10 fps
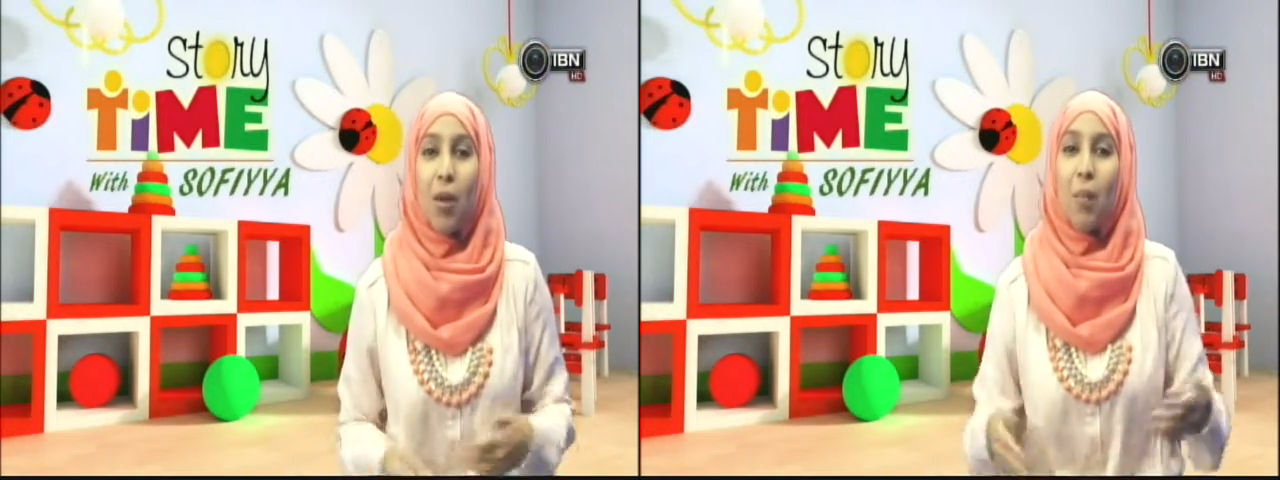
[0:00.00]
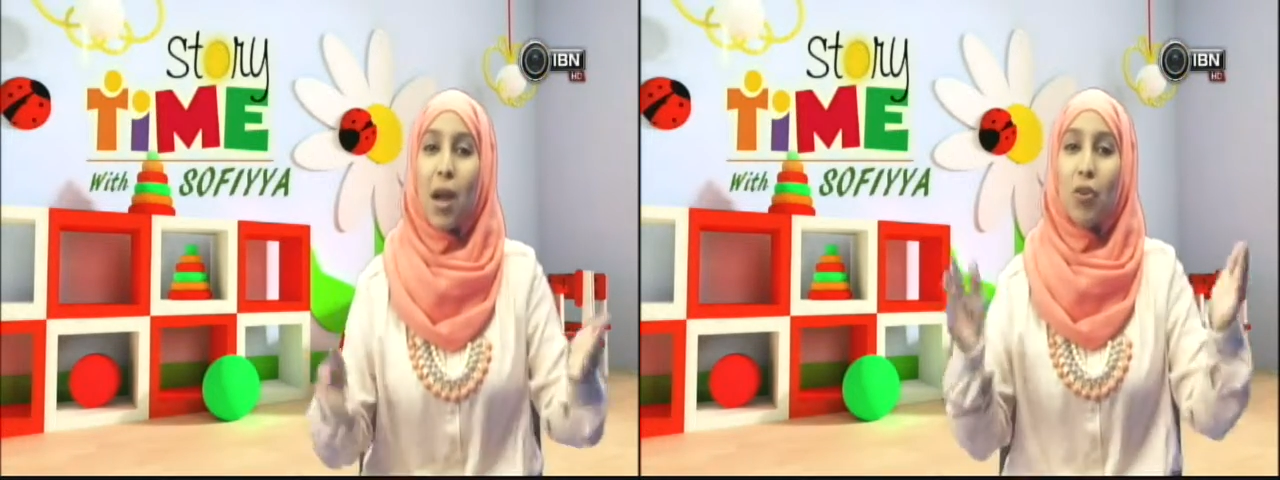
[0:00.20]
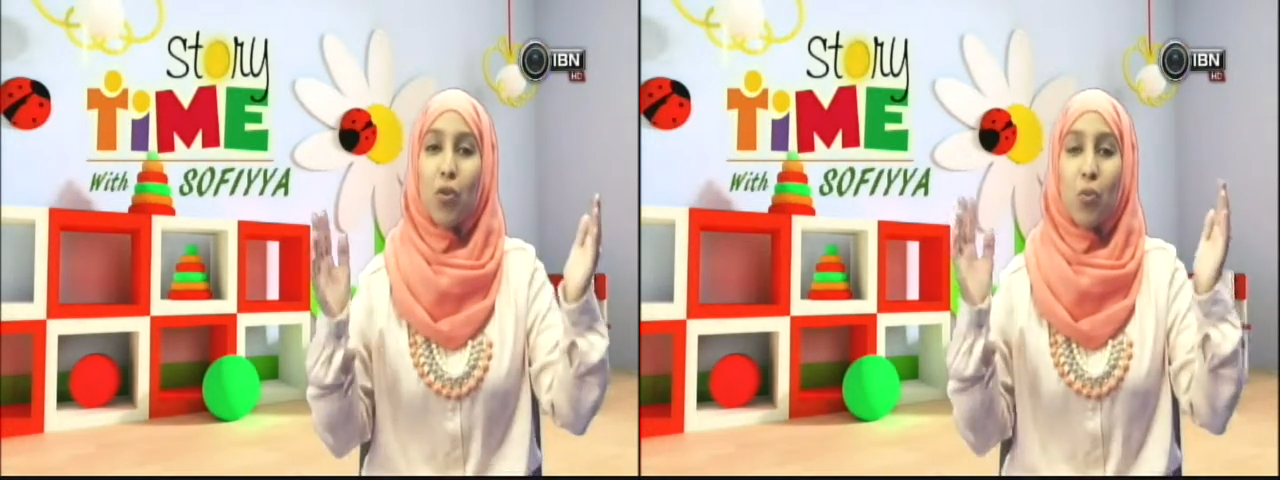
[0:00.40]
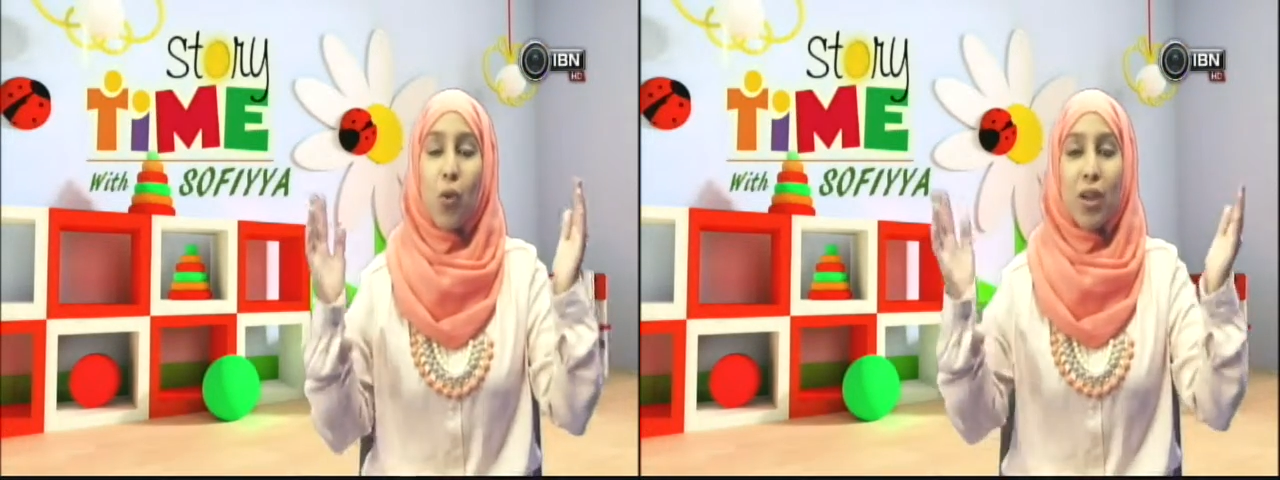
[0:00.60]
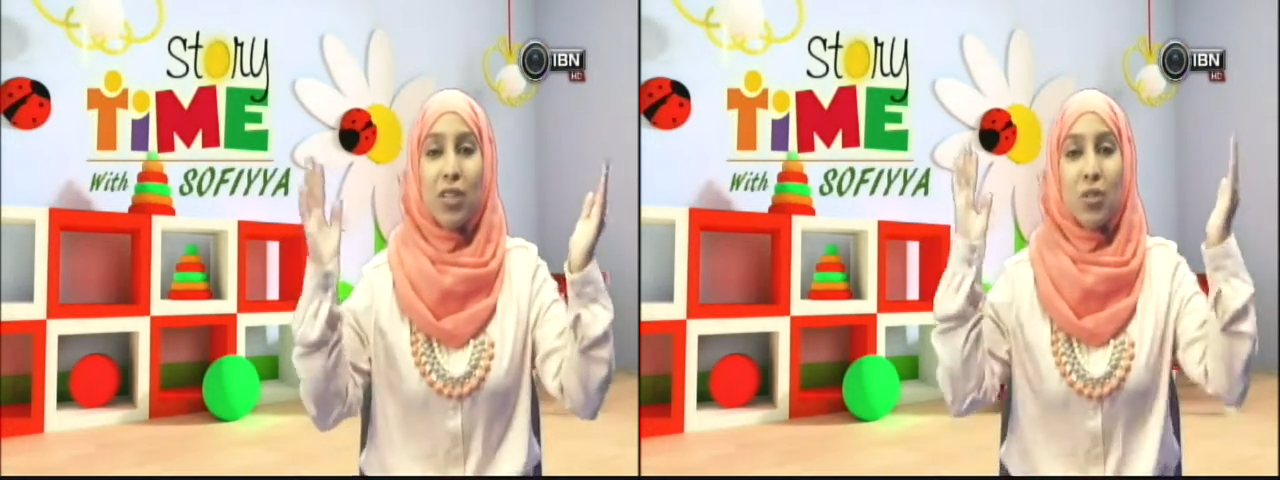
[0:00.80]
My
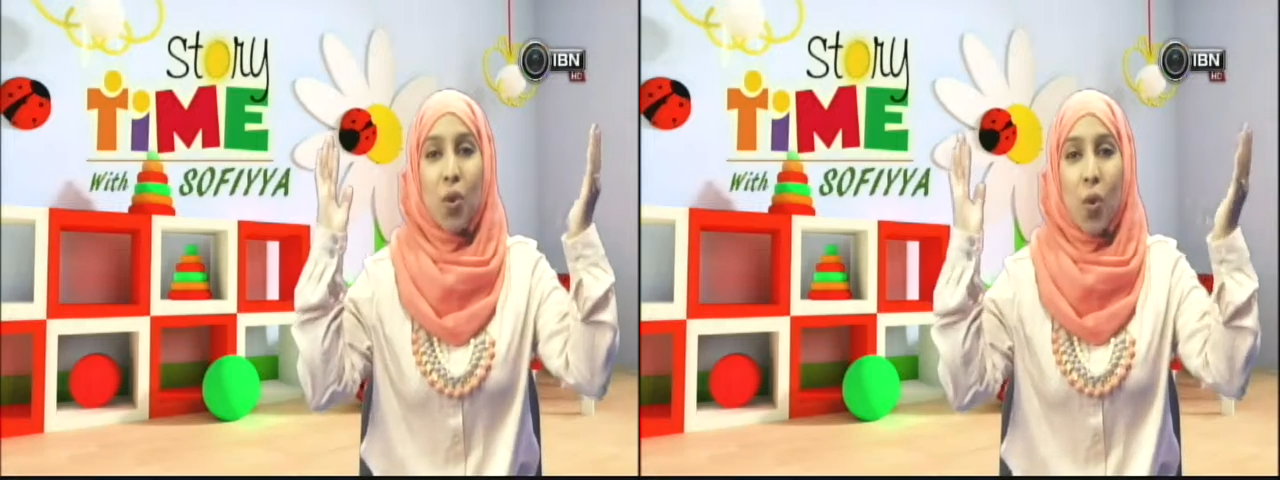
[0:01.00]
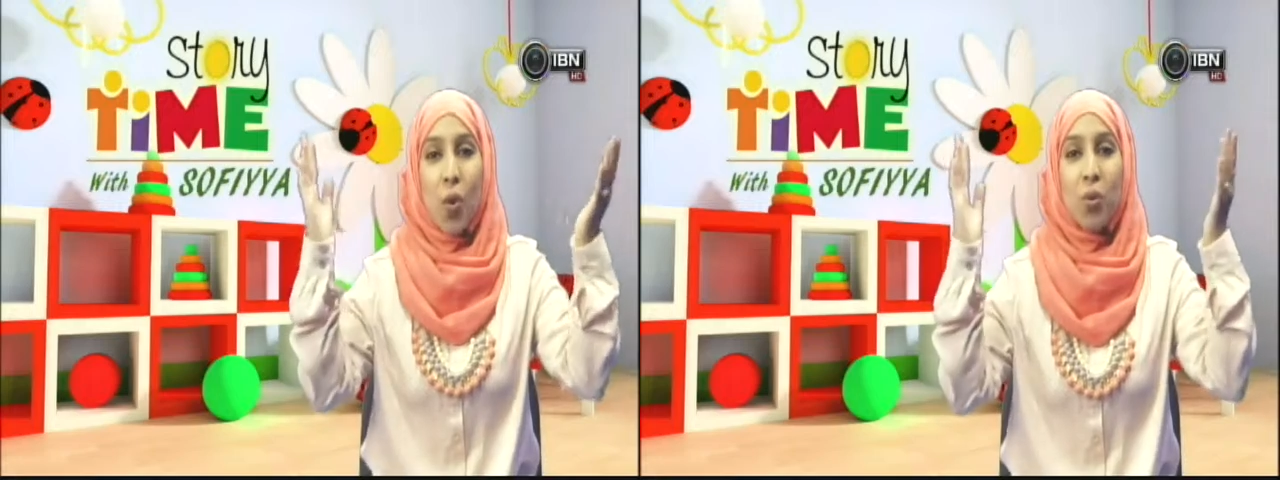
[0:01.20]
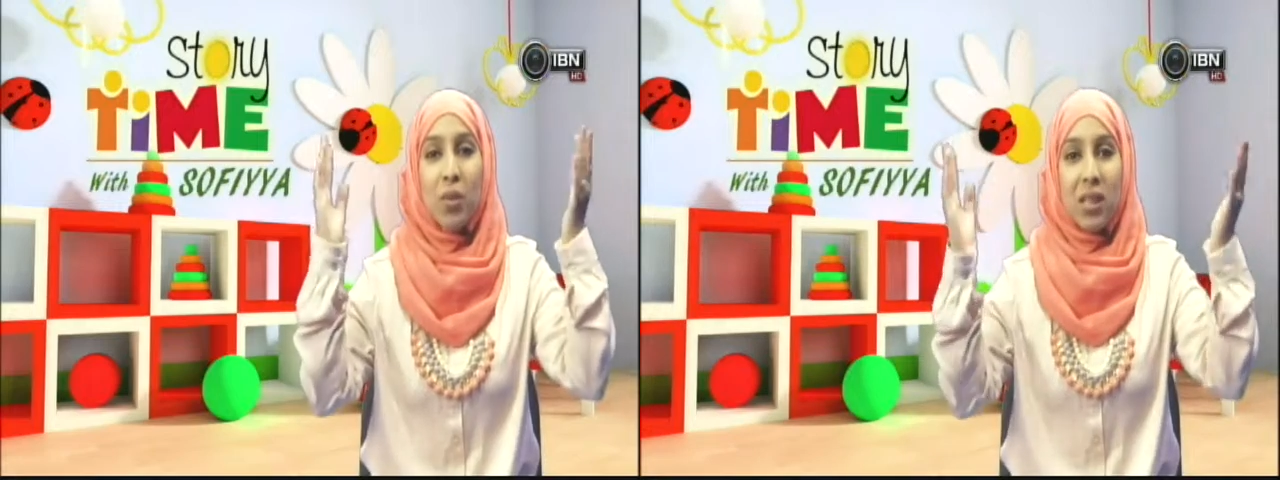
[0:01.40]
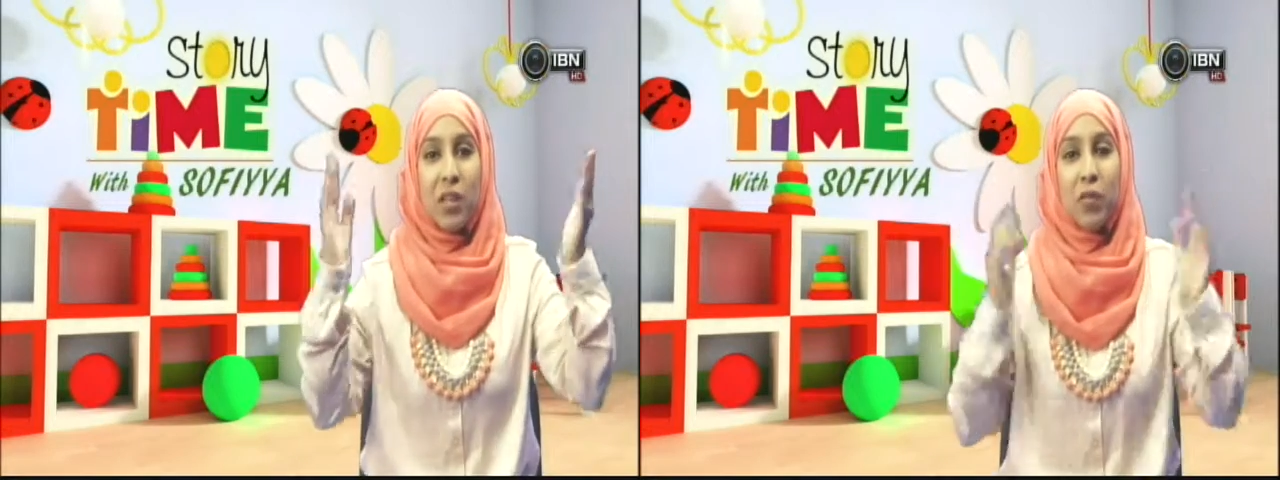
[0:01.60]
reward is only